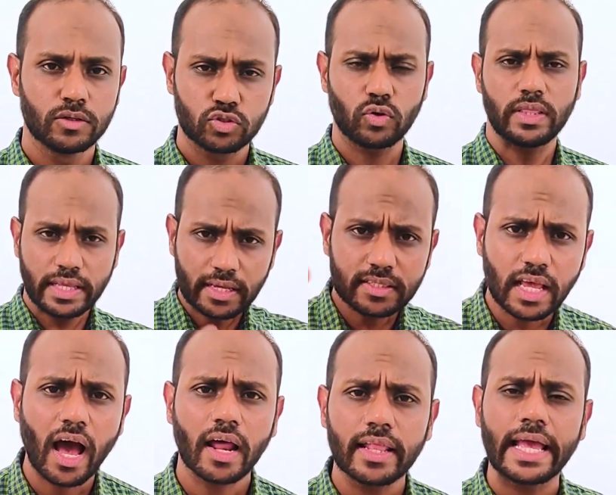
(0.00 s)
So these
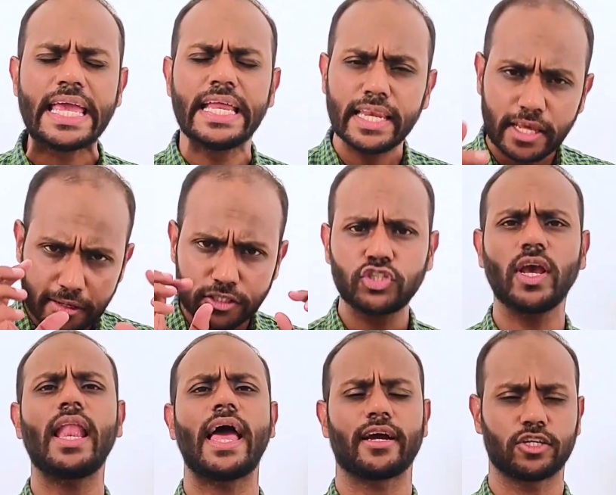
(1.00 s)
are the
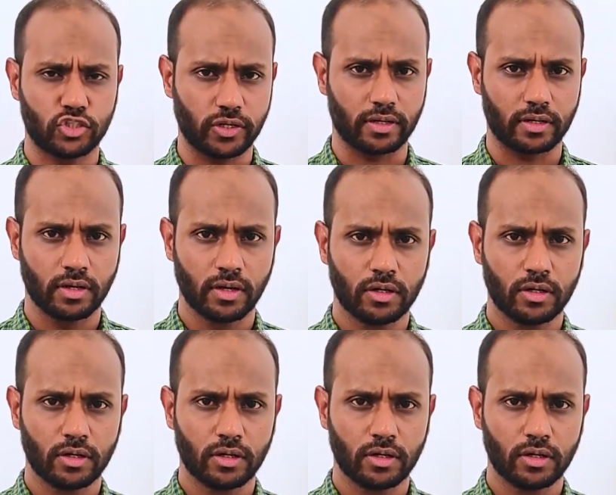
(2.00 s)
initial action